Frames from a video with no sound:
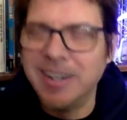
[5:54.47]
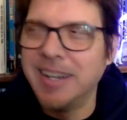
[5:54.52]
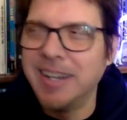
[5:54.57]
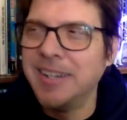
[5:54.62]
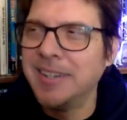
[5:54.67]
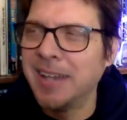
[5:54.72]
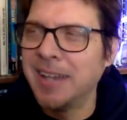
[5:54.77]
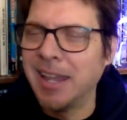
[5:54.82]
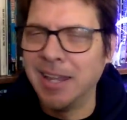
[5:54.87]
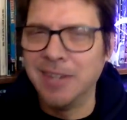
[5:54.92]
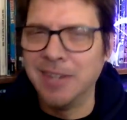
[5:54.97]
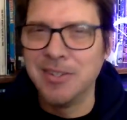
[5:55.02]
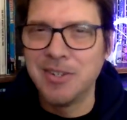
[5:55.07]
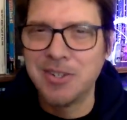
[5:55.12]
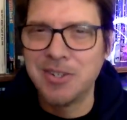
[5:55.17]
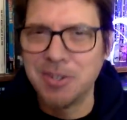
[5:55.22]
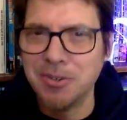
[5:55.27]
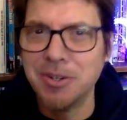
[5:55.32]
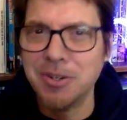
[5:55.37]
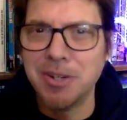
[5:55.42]
And, and
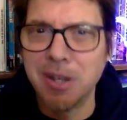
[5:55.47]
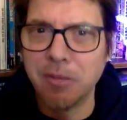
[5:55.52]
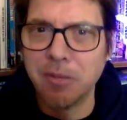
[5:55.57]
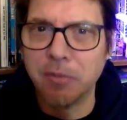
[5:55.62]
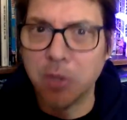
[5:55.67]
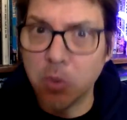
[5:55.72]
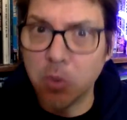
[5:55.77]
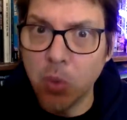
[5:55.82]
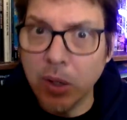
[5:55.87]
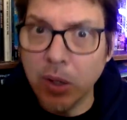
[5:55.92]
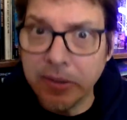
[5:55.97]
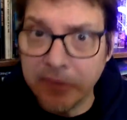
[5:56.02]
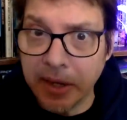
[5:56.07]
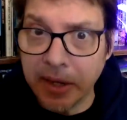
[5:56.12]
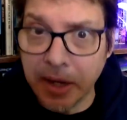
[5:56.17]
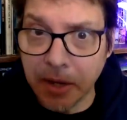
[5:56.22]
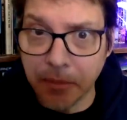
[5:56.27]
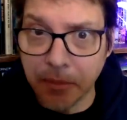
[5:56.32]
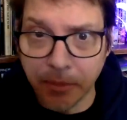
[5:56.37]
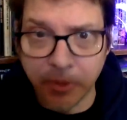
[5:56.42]
sure enough, there was
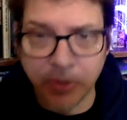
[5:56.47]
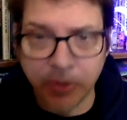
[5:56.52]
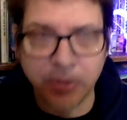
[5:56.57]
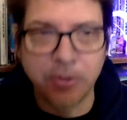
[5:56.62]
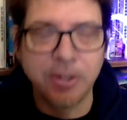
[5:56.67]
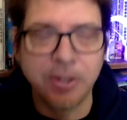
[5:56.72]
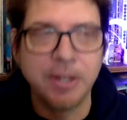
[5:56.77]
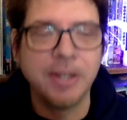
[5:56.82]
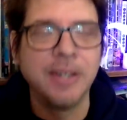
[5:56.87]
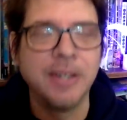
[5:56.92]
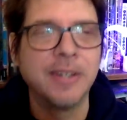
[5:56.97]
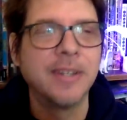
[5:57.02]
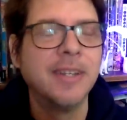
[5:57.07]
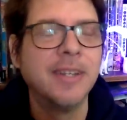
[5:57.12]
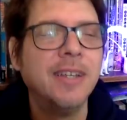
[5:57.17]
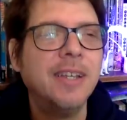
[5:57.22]
hamburger in it.